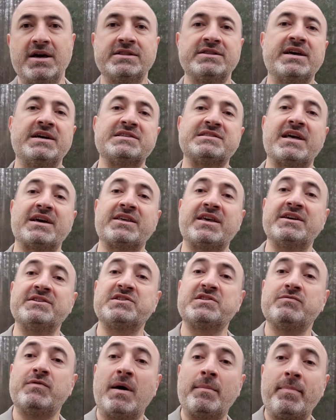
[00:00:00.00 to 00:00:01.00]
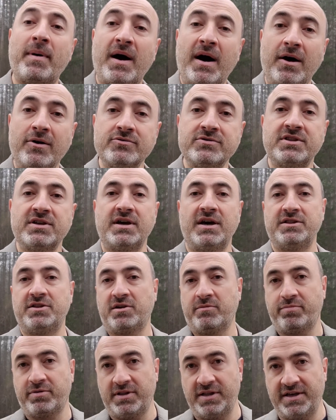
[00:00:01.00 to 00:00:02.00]
Tesla can swap out and
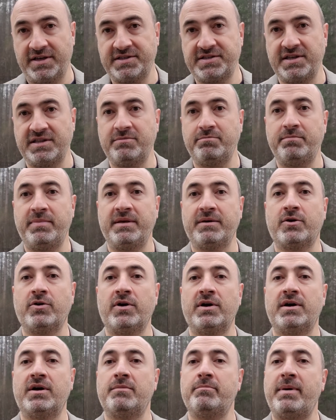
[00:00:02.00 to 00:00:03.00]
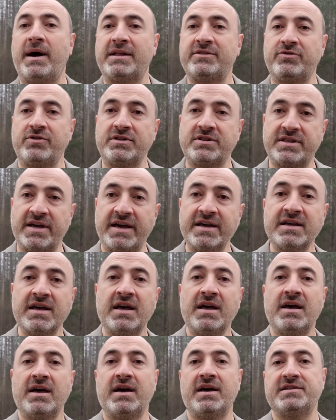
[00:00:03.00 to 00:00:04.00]
replace it because uh, battery tech
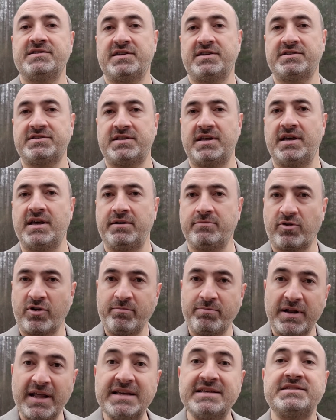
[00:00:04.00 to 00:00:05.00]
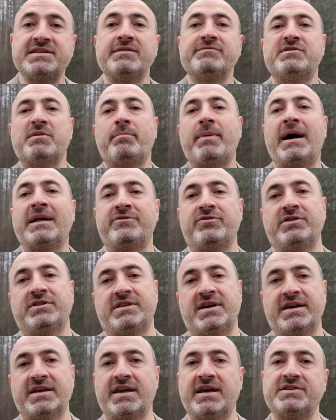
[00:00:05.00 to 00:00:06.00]
has a replace if the battery
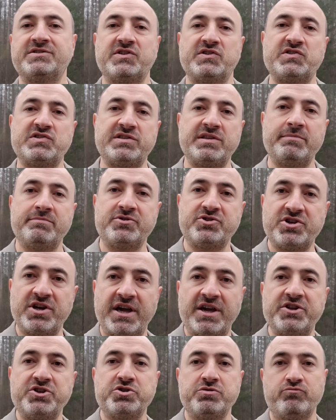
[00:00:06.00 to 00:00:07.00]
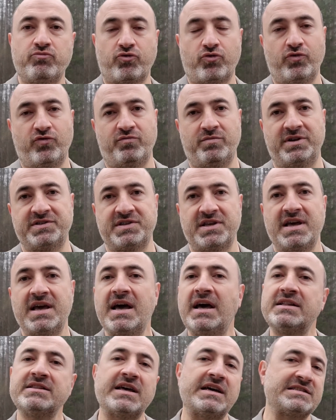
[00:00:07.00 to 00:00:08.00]
tech has a steep change improvements.
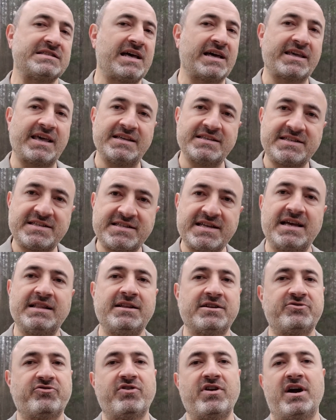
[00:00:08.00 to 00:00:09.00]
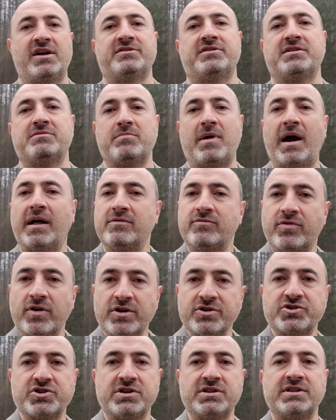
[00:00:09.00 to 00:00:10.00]
Tesla can sell a 300 mile
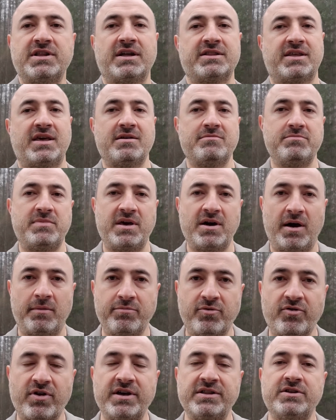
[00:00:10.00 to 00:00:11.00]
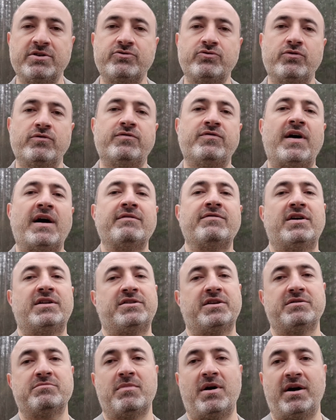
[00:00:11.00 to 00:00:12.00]
version that can be upgraded to
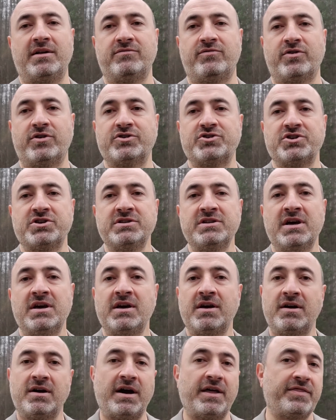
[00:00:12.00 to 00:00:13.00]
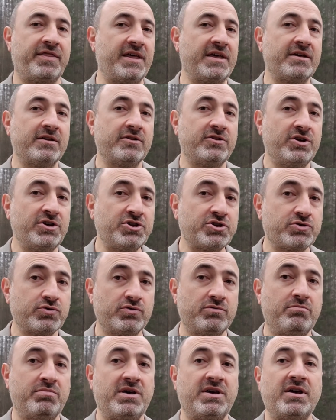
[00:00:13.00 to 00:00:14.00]
500 mile version. I think this
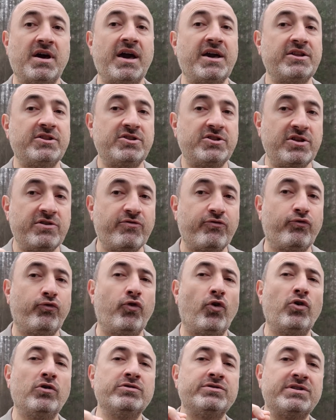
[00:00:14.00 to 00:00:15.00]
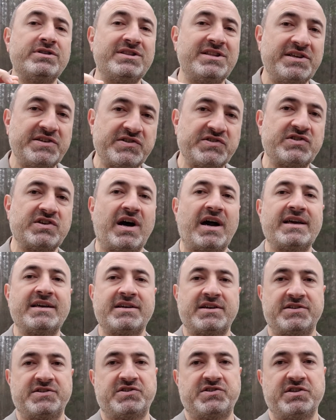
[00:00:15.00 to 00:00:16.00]
should be a default design
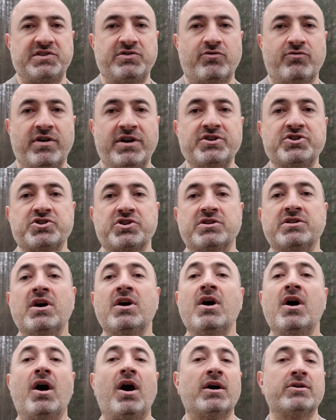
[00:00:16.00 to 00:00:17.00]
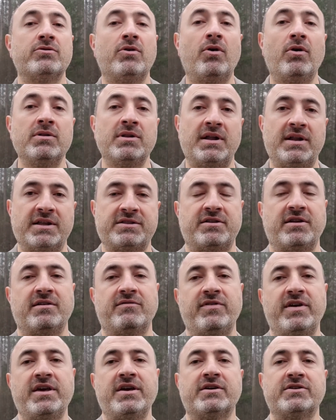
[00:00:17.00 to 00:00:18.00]
consideration on all electric
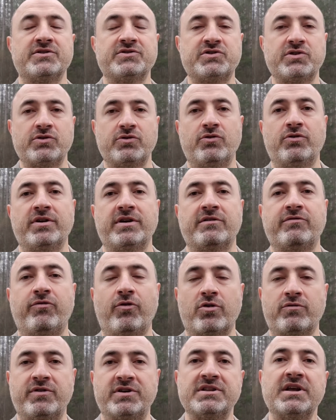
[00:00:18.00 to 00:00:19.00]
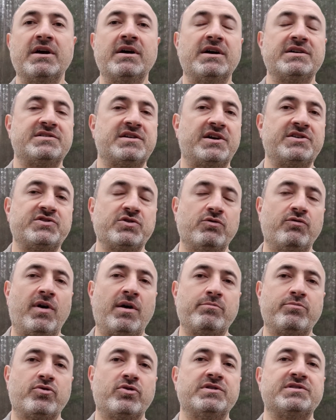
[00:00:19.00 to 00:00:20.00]
vehicles going forward, as I saw
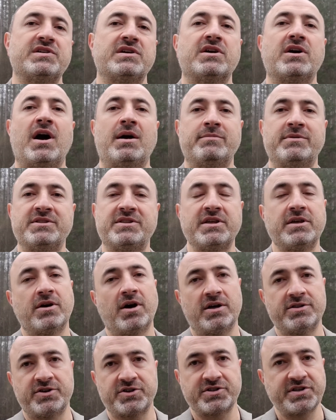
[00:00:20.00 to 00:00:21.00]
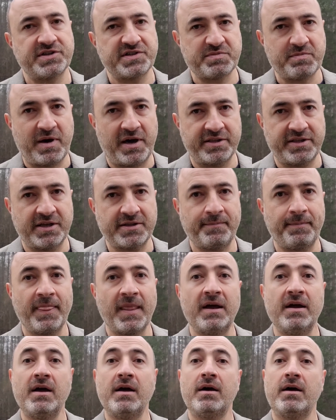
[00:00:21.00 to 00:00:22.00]
one person commenting under Tesmanian.
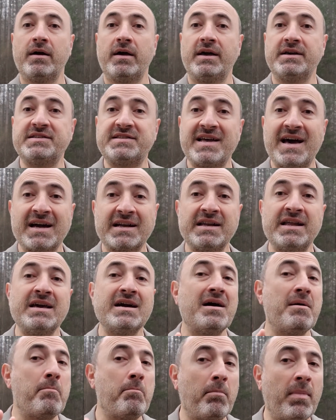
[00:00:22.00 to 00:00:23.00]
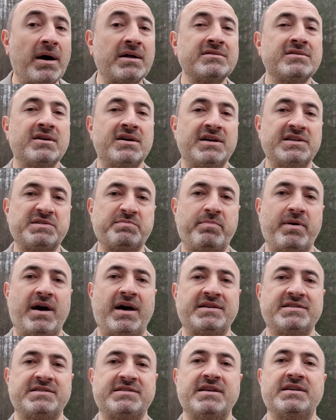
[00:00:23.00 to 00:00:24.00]
Exactly a month has
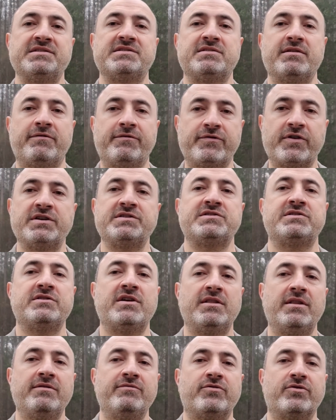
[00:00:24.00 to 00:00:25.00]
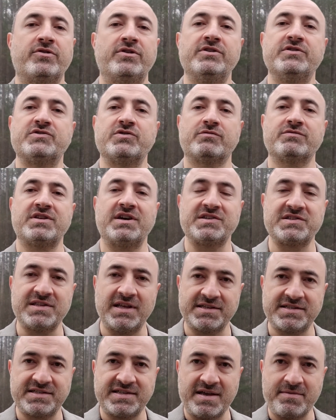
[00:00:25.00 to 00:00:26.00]
passed since the first deliveries of
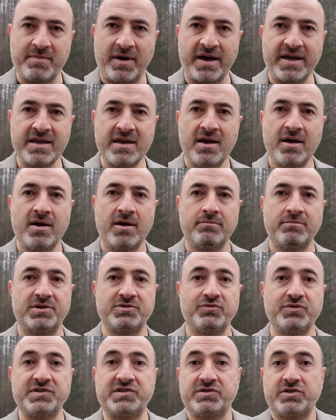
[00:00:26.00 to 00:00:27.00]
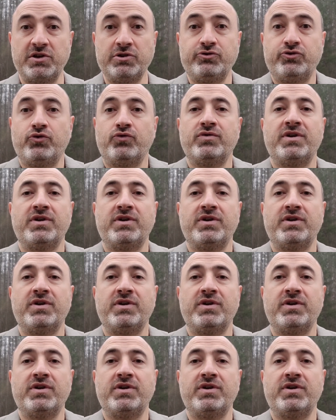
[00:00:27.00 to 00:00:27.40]
Tesla Semi, but we still do